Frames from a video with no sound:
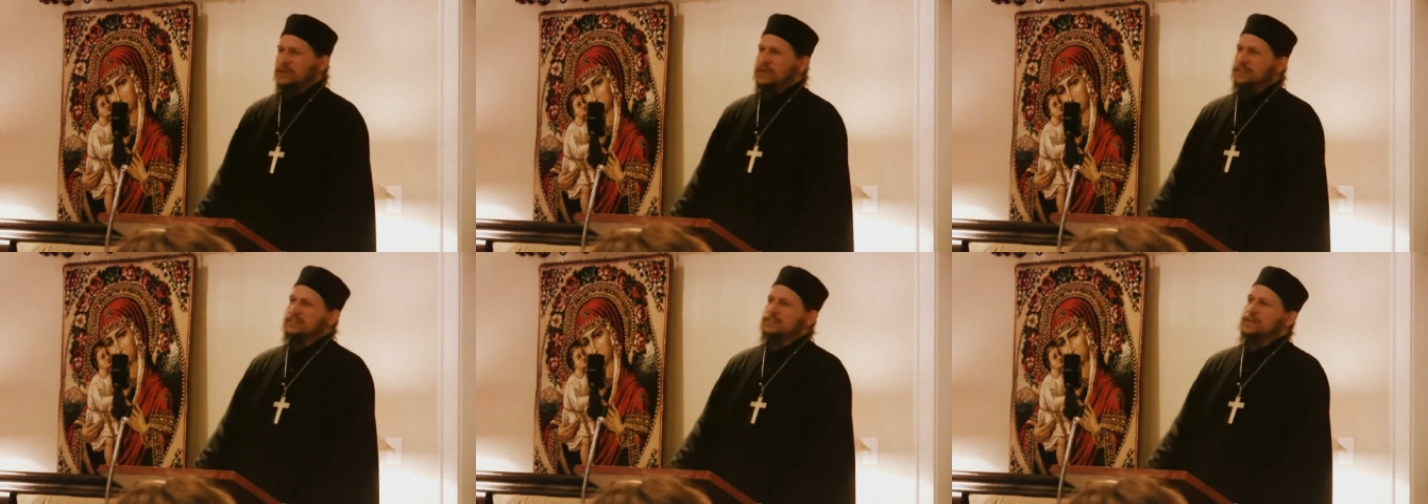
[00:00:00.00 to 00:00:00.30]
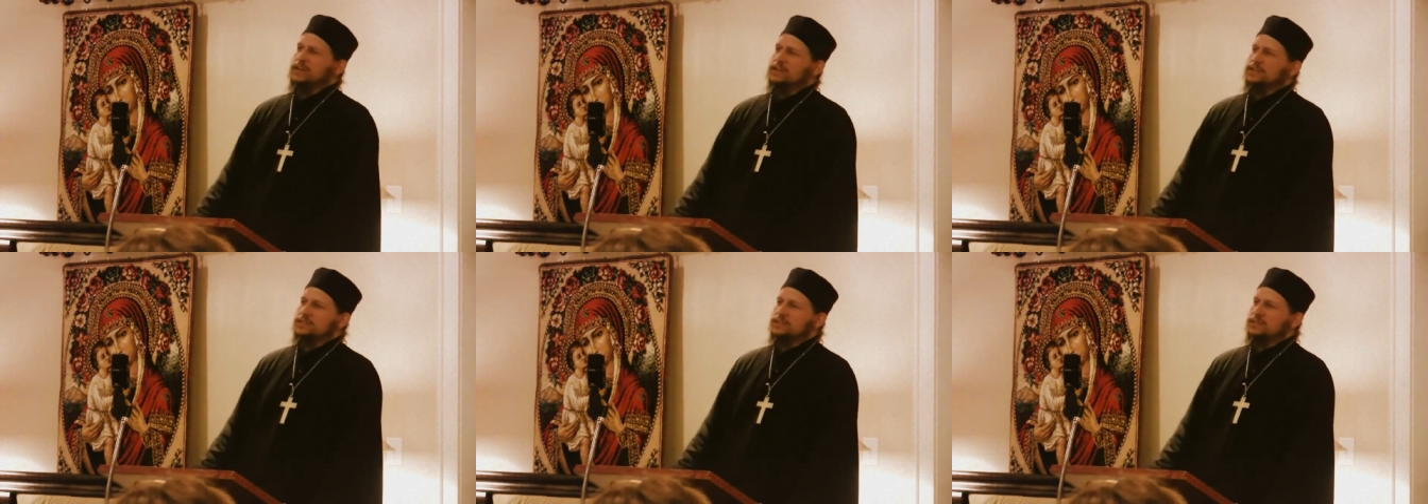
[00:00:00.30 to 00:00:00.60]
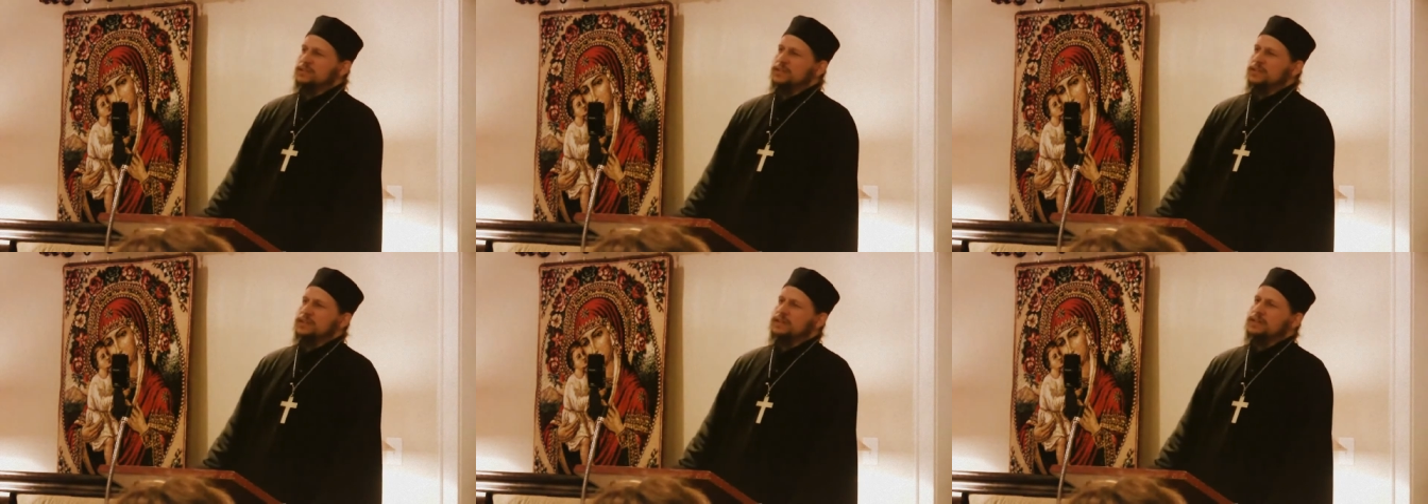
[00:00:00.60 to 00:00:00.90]
and I started
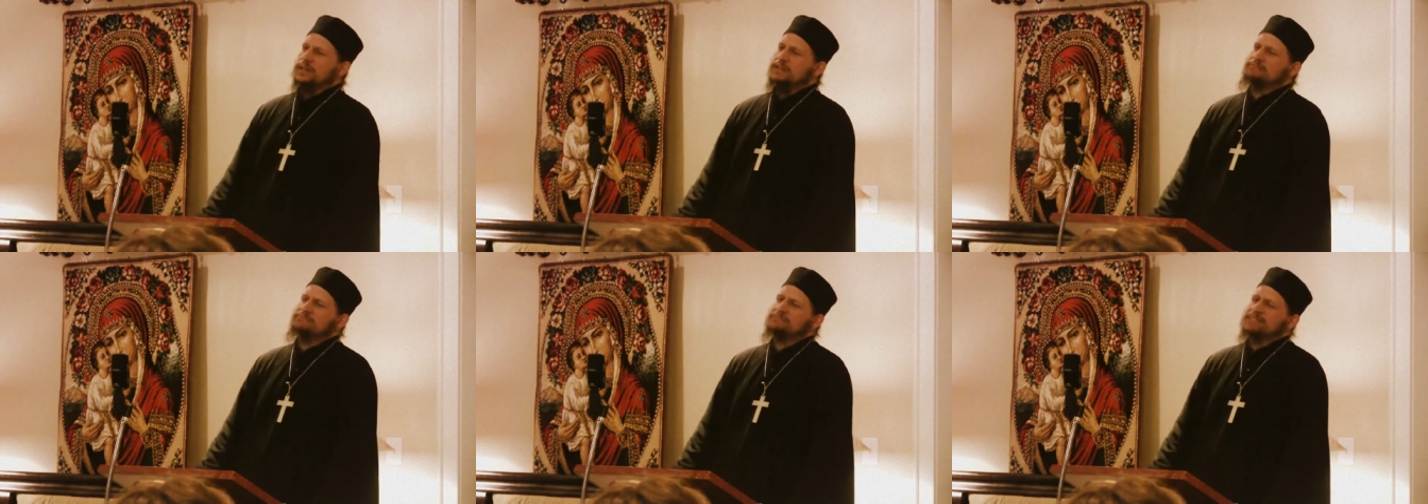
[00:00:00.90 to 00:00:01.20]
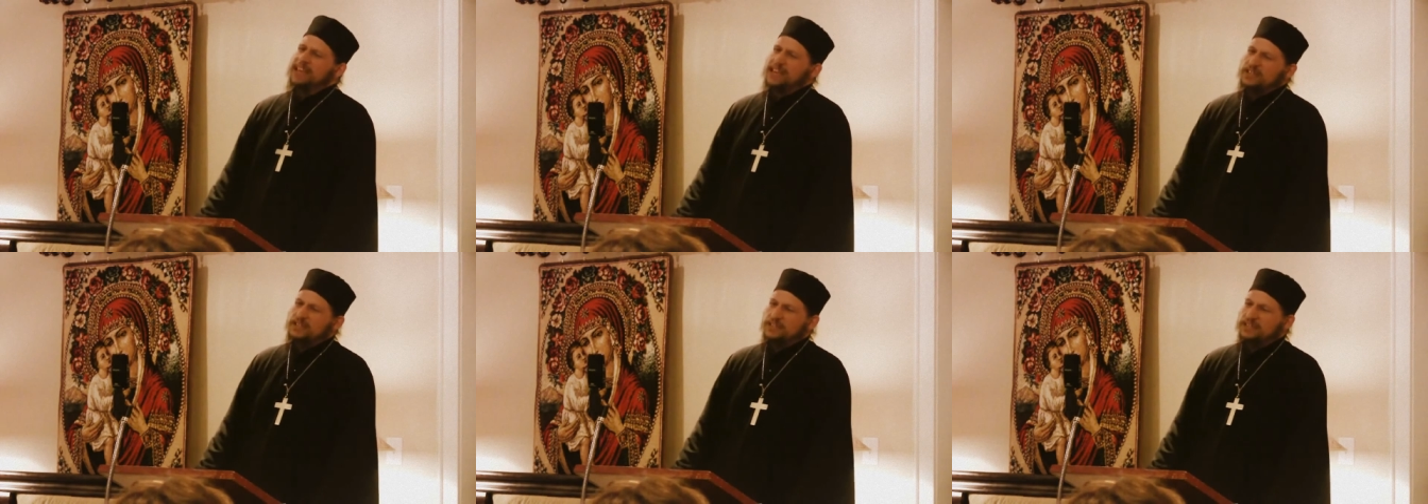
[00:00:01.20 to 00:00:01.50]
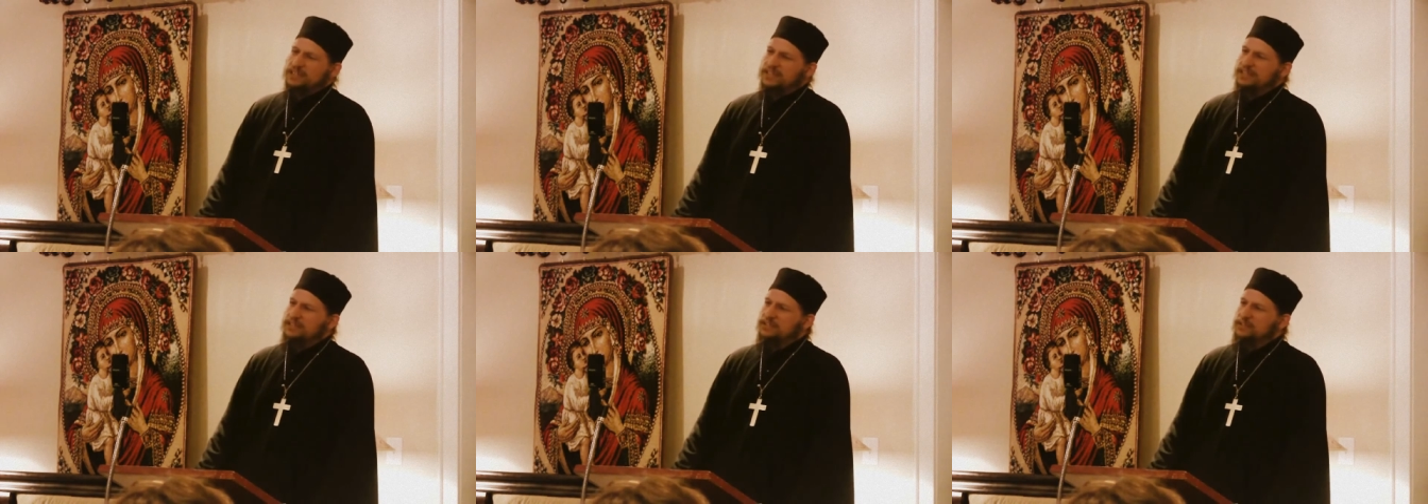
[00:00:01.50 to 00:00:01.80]
doing it, and I
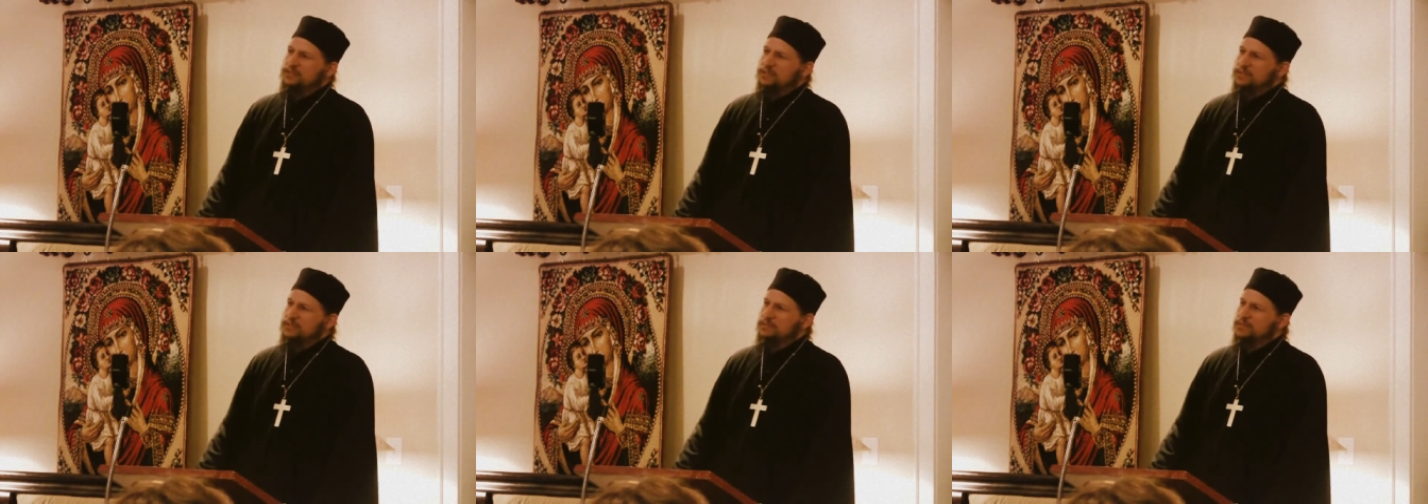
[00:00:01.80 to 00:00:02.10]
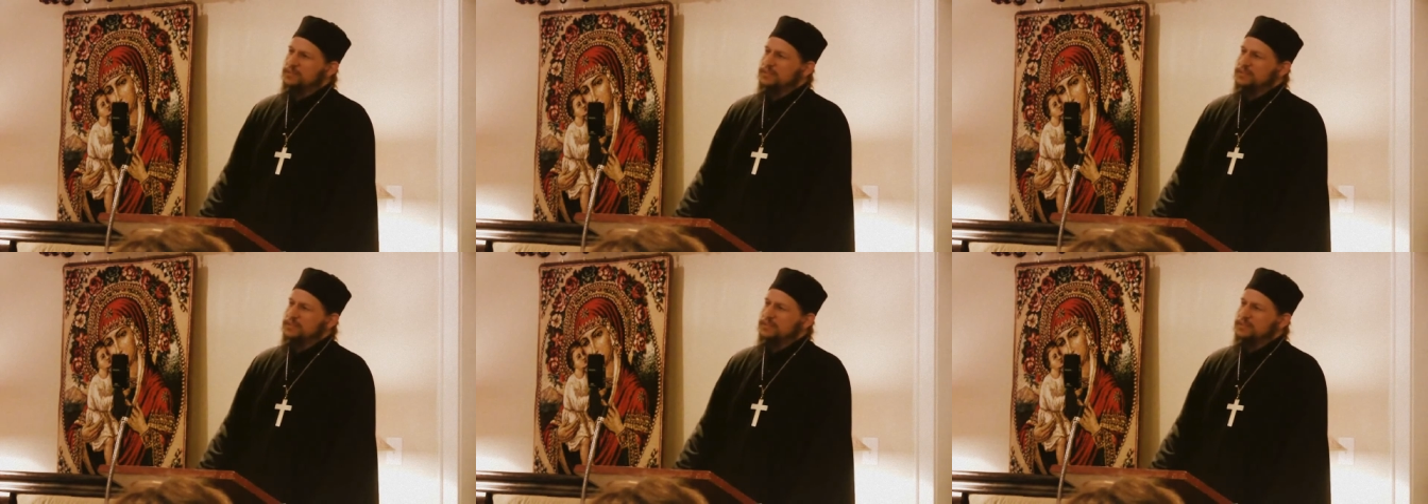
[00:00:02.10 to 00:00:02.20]
occasionally get to it.